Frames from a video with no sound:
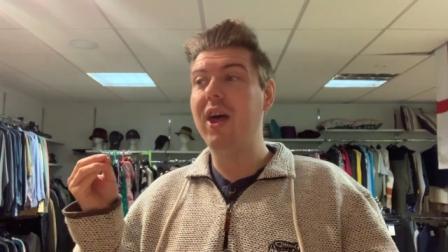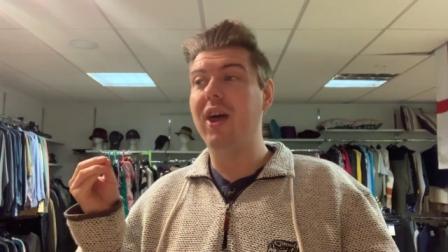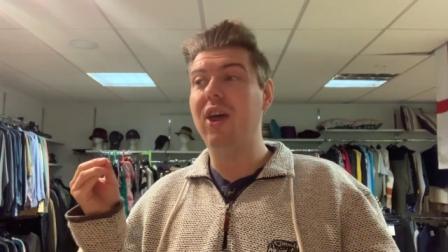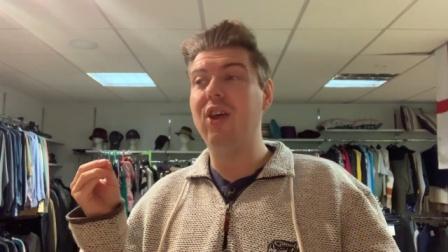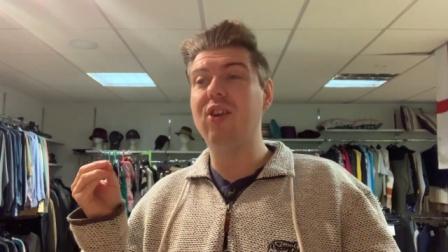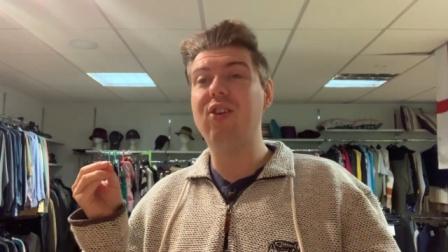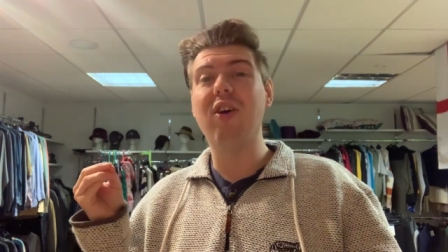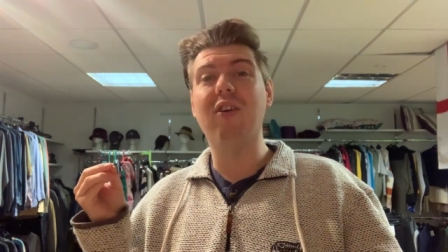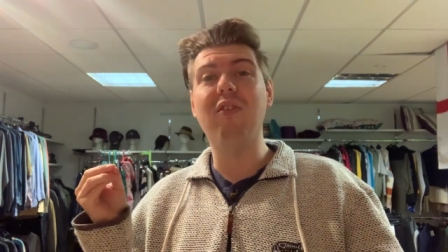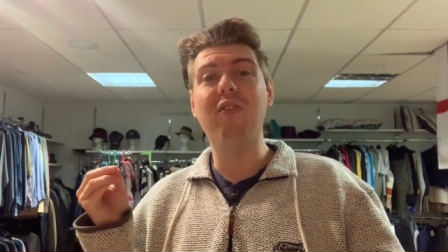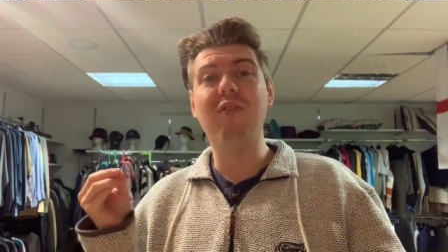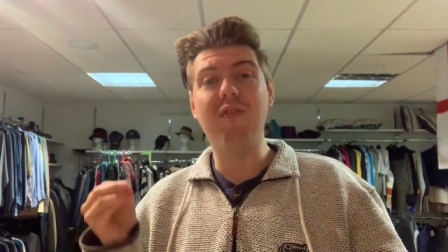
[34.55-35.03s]

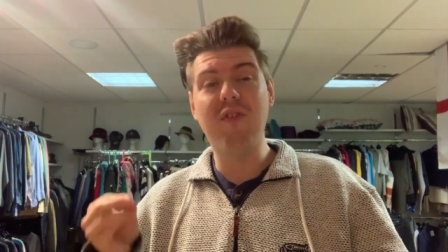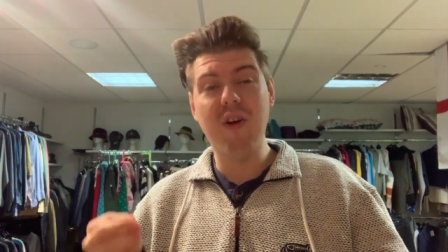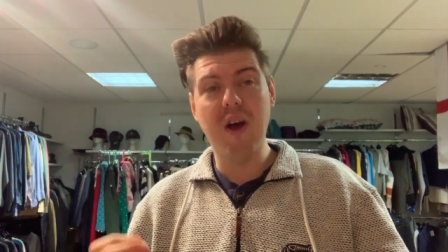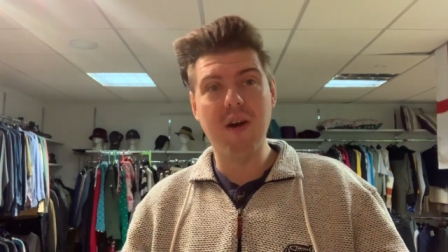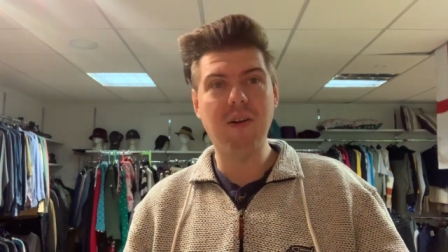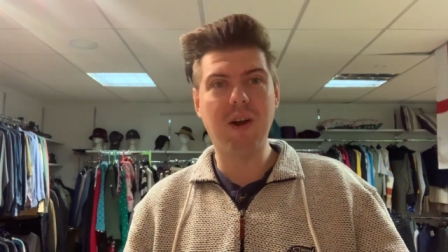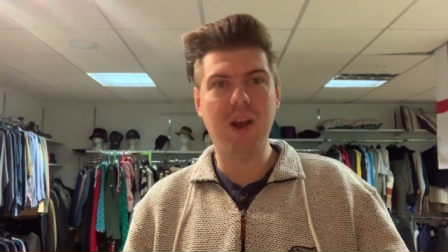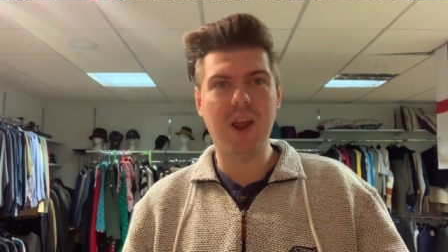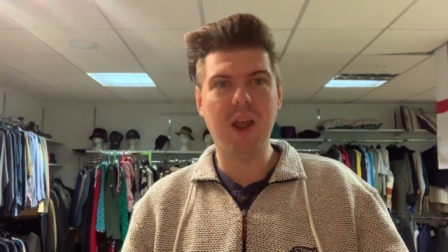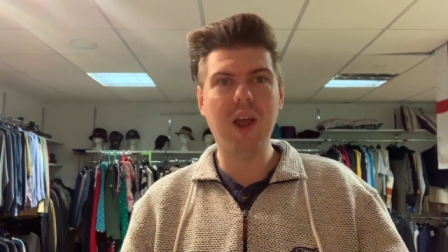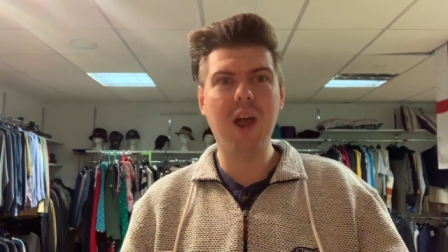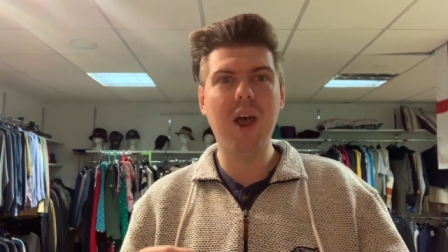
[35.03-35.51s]
It's a
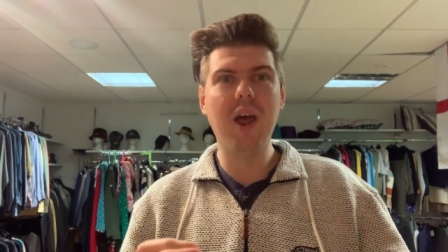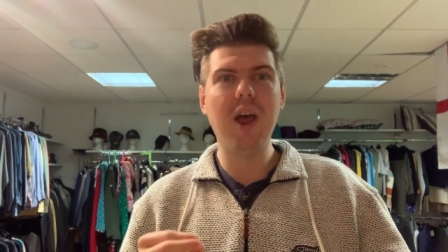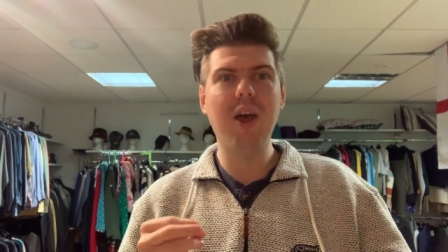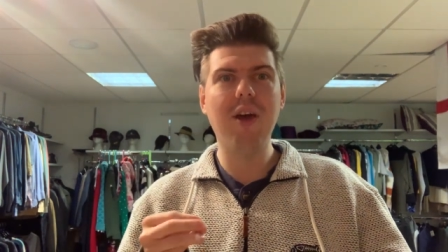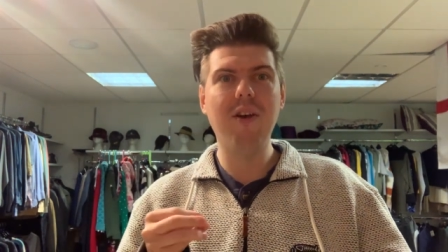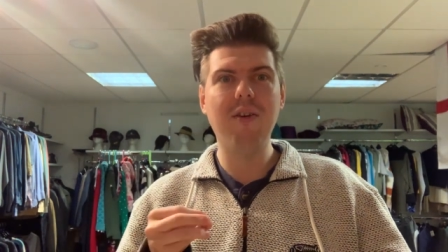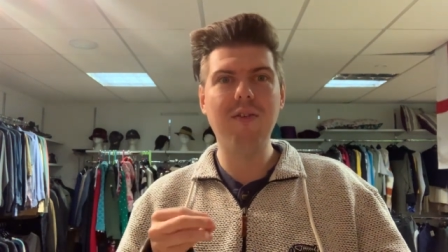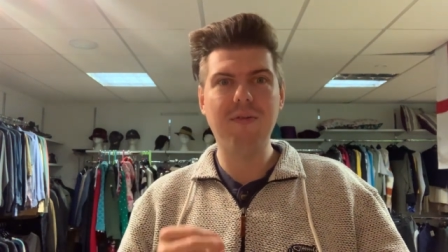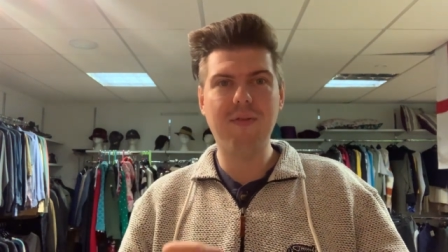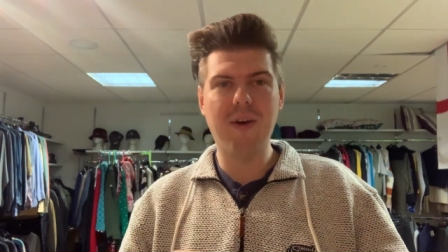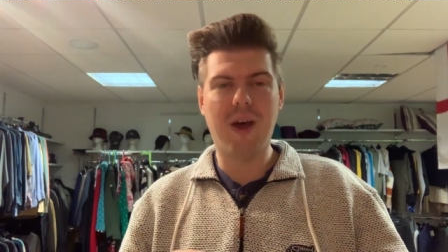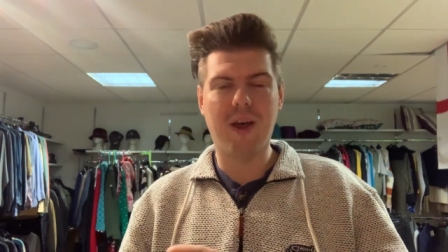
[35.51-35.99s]
very
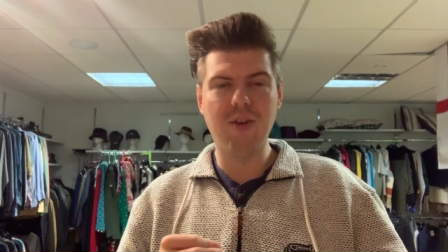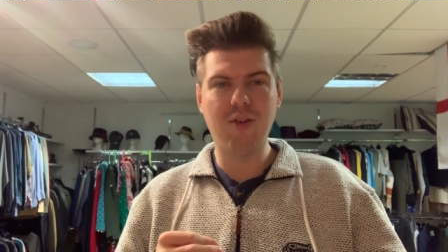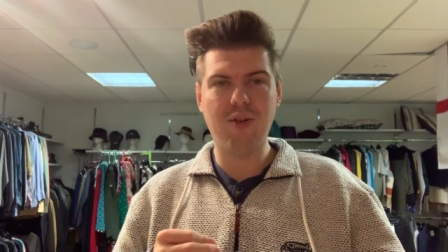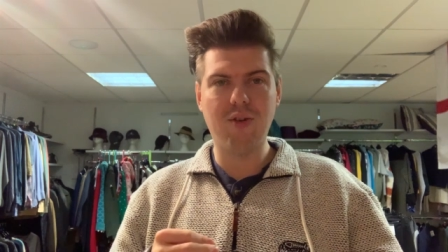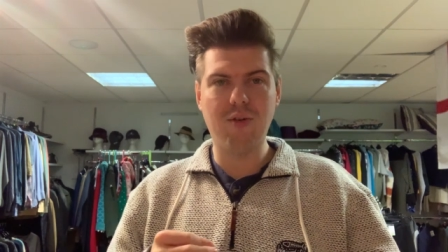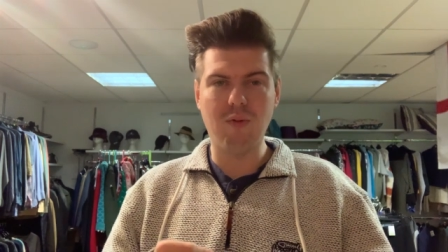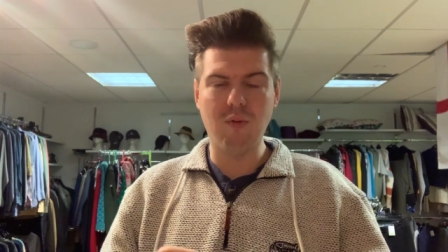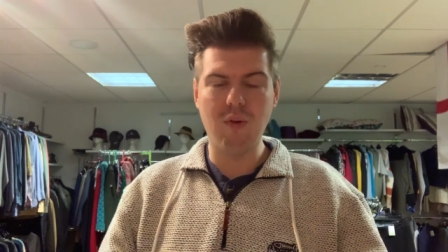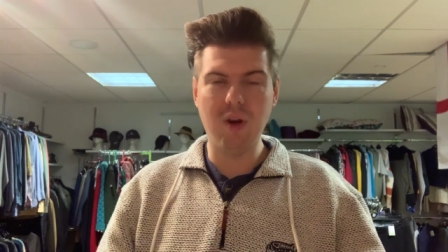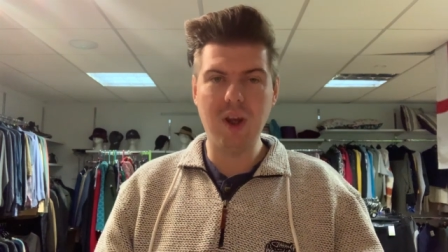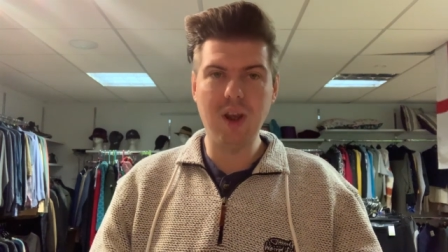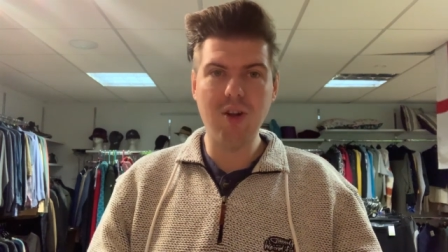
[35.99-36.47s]

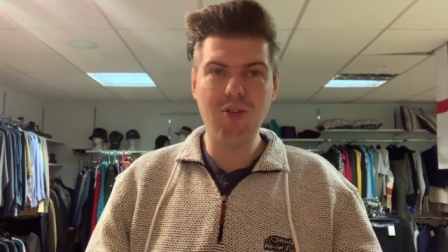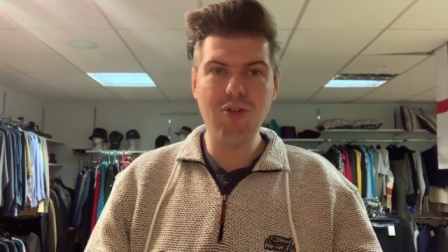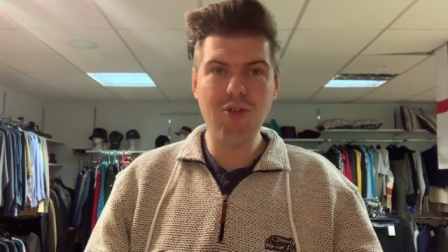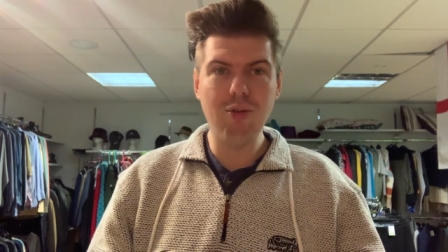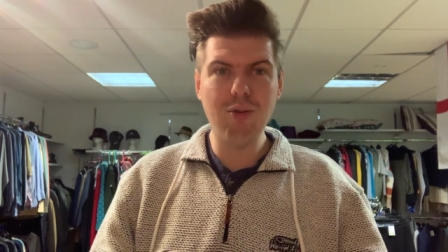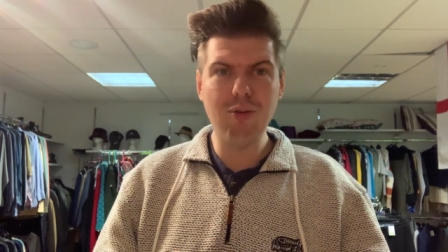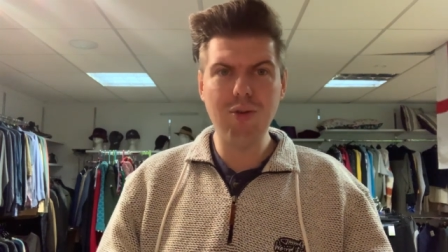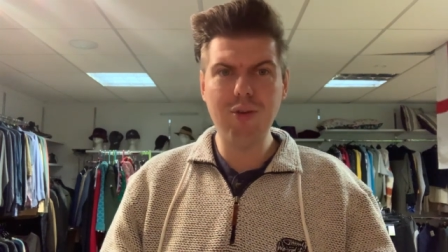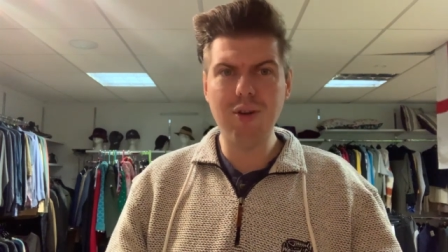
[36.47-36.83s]
fast read due